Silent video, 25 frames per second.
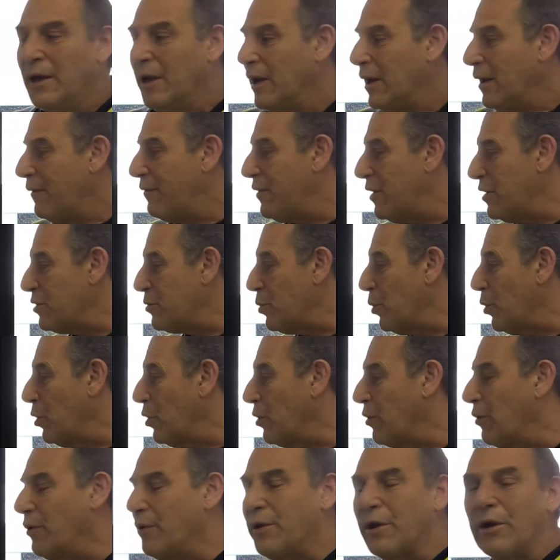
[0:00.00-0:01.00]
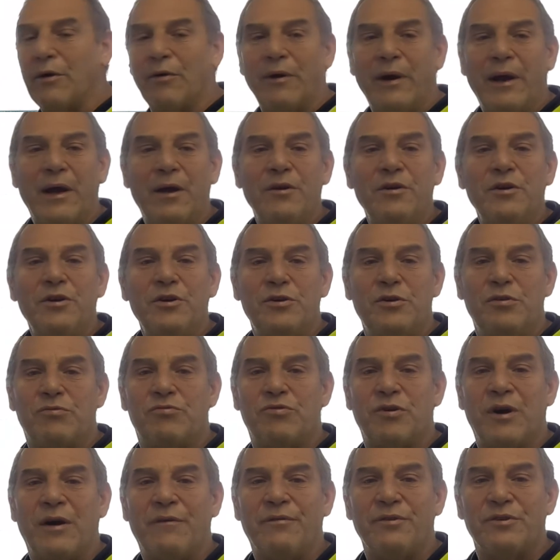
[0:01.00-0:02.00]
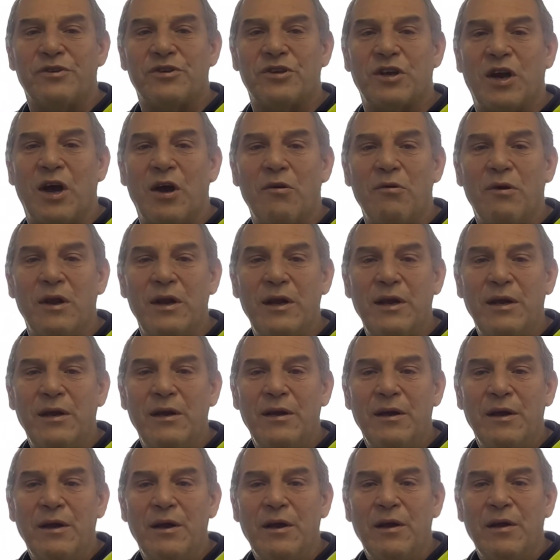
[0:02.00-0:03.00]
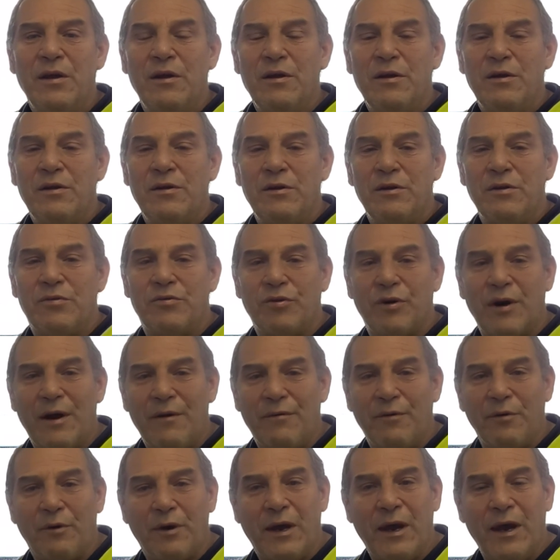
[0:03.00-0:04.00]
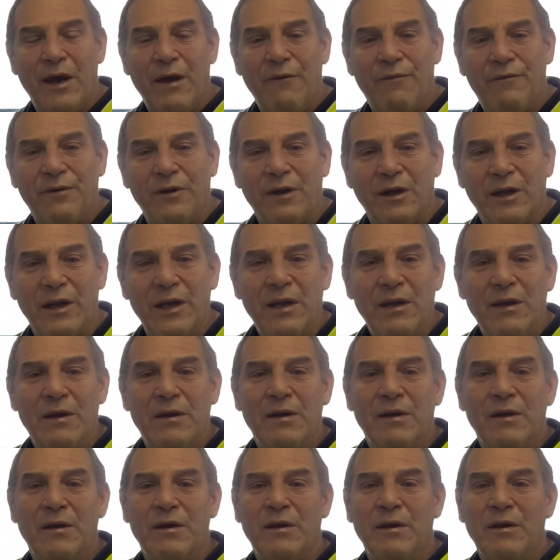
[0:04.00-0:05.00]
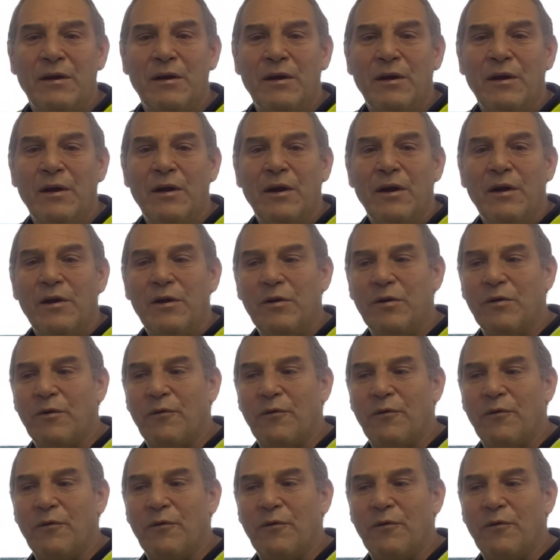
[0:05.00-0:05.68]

If there's water on the ground, you travel slowly, you travel carefully, you